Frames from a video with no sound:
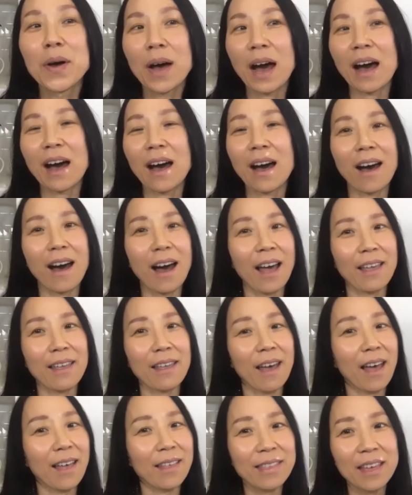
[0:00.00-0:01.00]

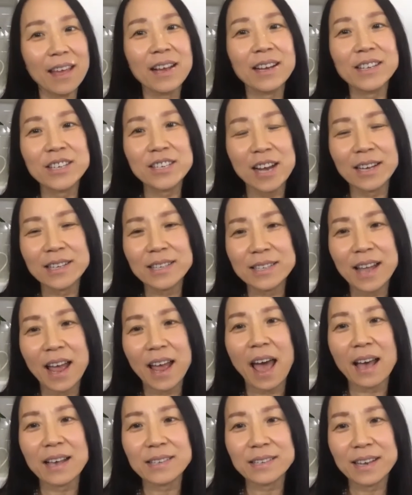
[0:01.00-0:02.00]
I think just
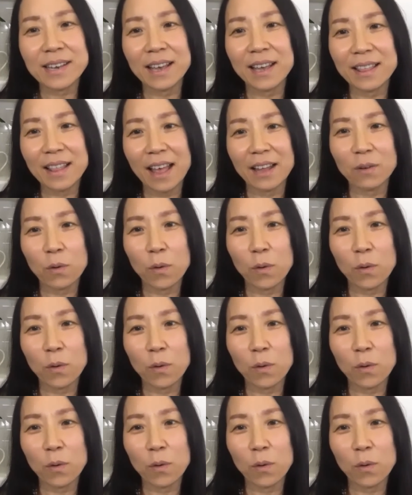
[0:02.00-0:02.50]
asking that